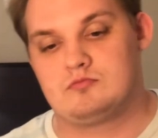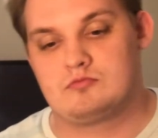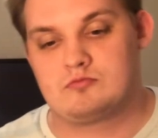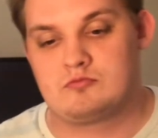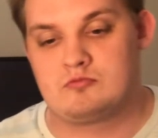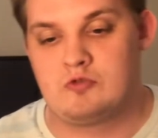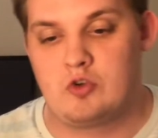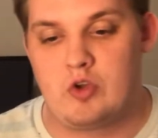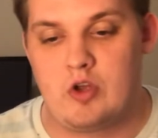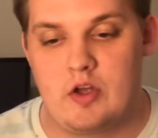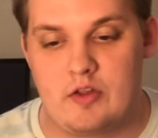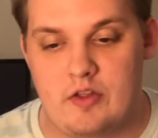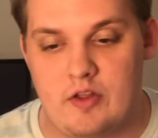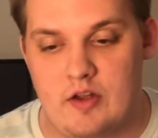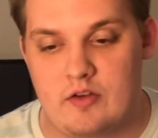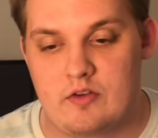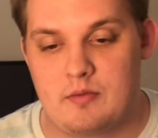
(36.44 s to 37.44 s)
Rukia
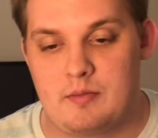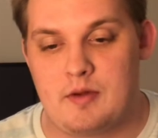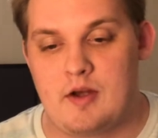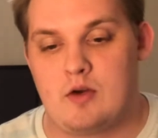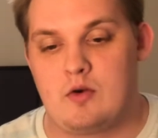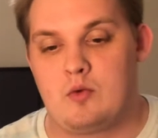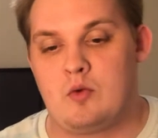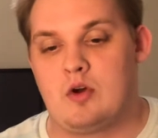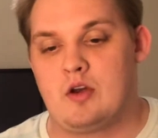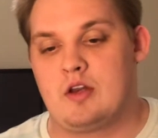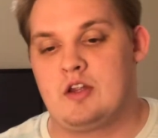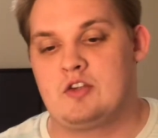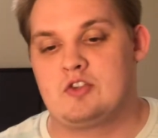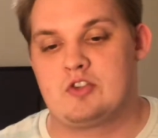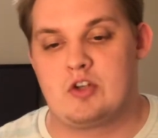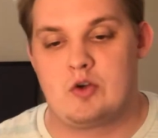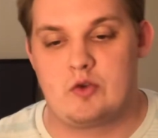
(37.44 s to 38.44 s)
thinks about what
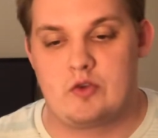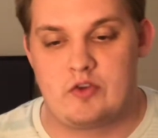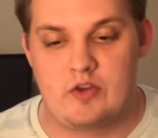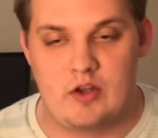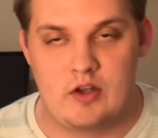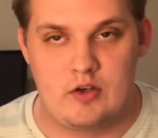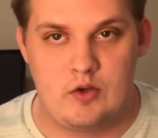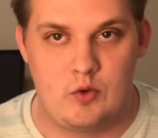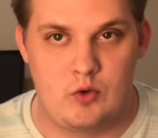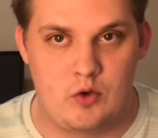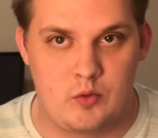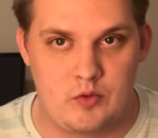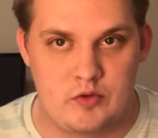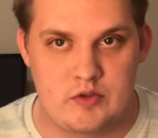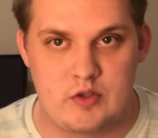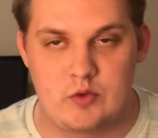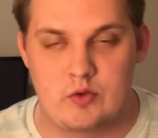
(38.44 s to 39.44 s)
Ichigo had said to her when
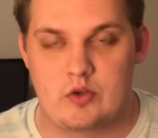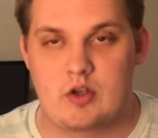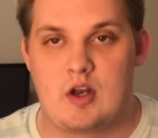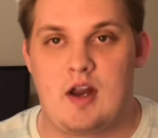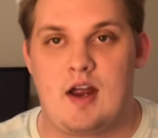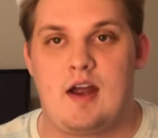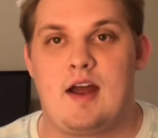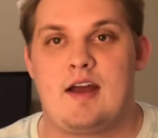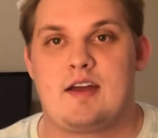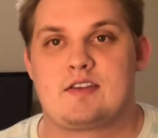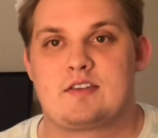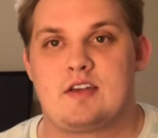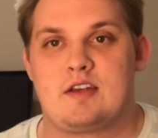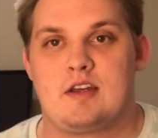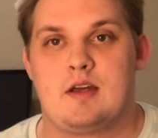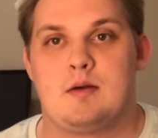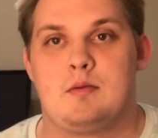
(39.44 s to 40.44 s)
she was kind of
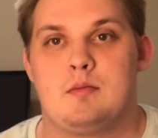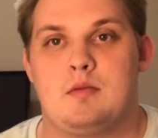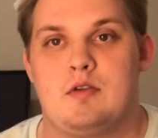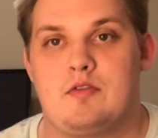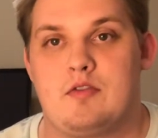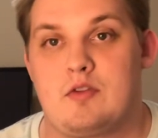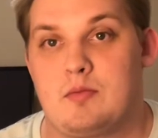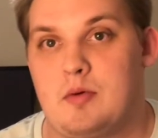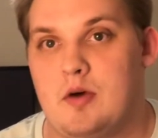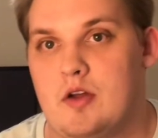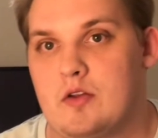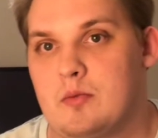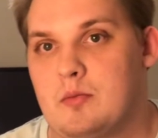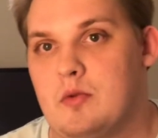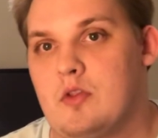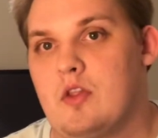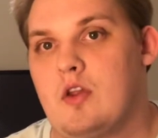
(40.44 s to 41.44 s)
asking him if it's
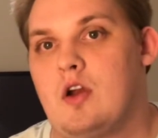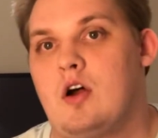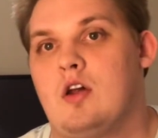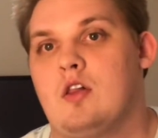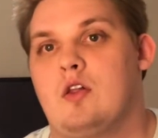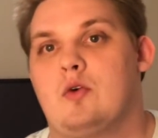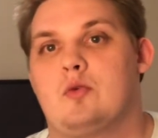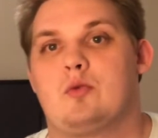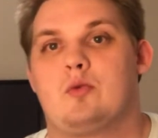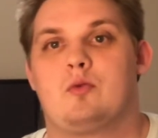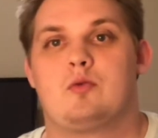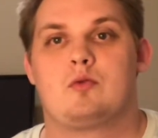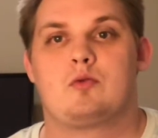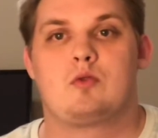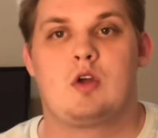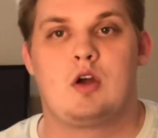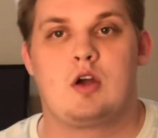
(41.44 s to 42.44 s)
possible that Hollow's
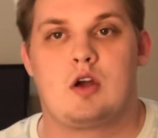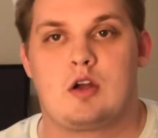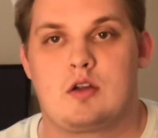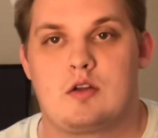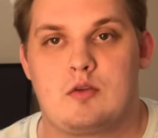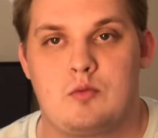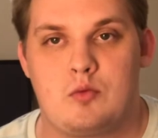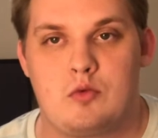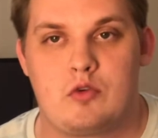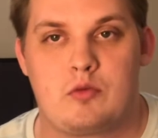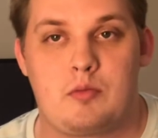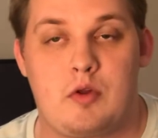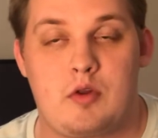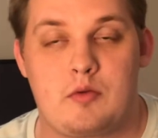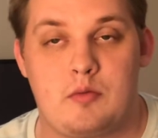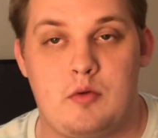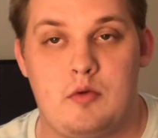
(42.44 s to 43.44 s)

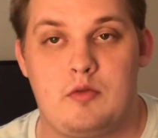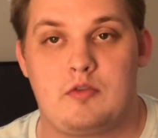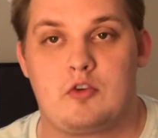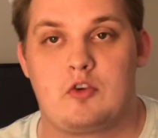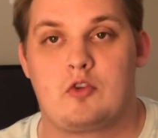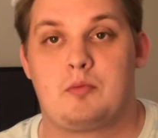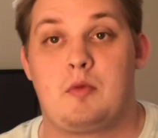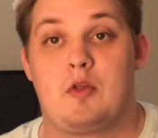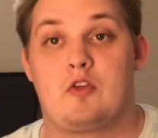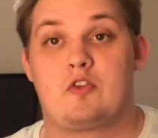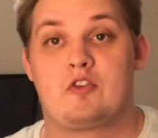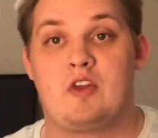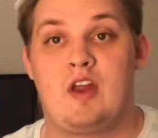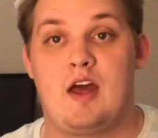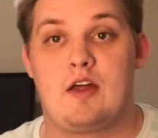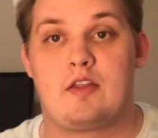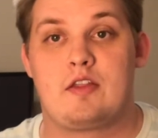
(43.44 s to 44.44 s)
responsible for his mother's
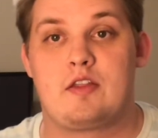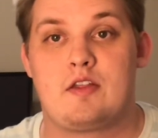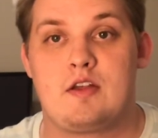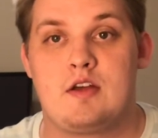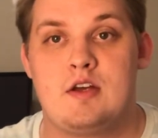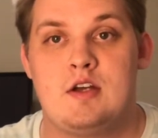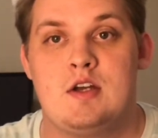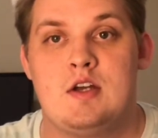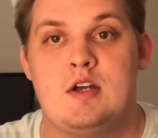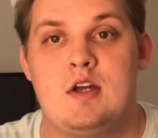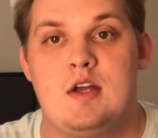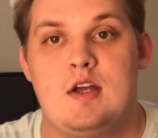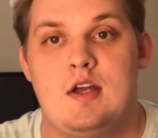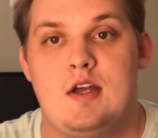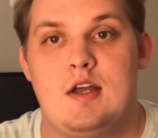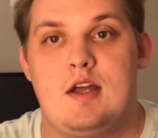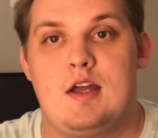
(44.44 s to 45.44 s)
death.
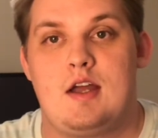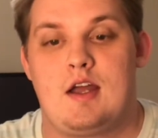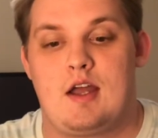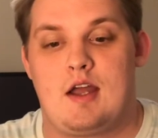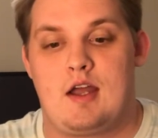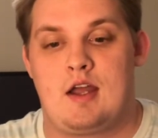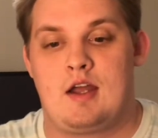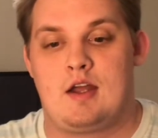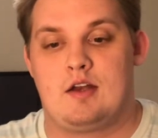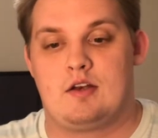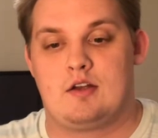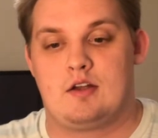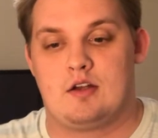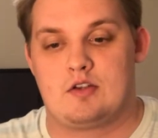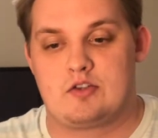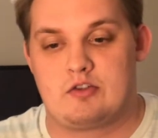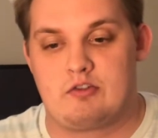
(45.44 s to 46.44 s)
And
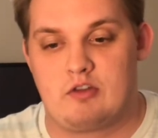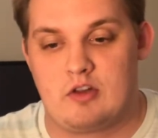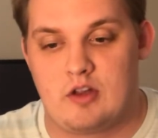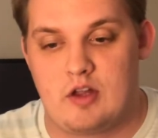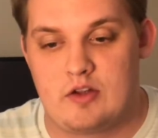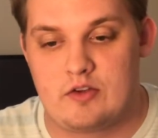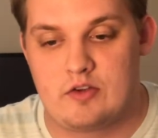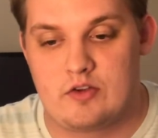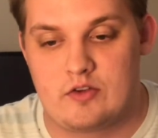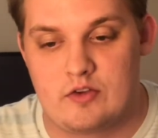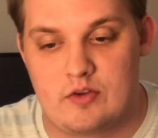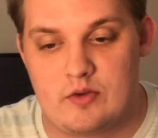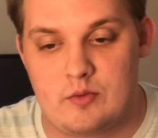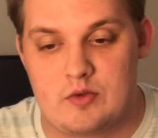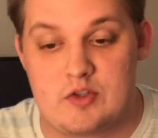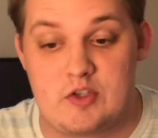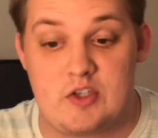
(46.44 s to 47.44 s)
she realizes that
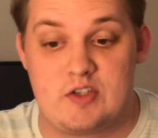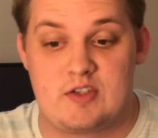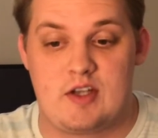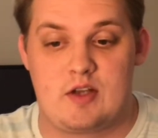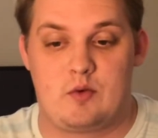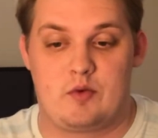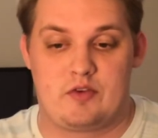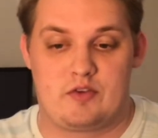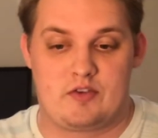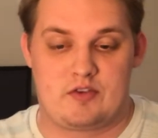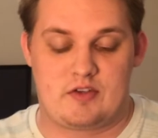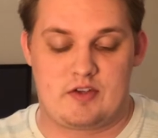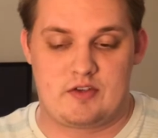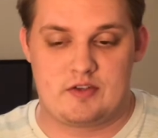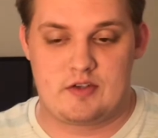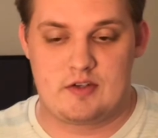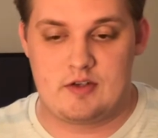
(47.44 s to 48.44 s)
what she said was
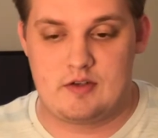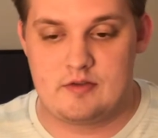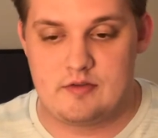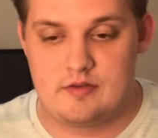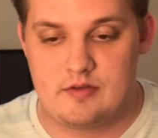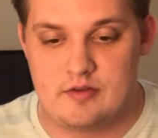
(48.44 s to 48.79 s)
insensitive.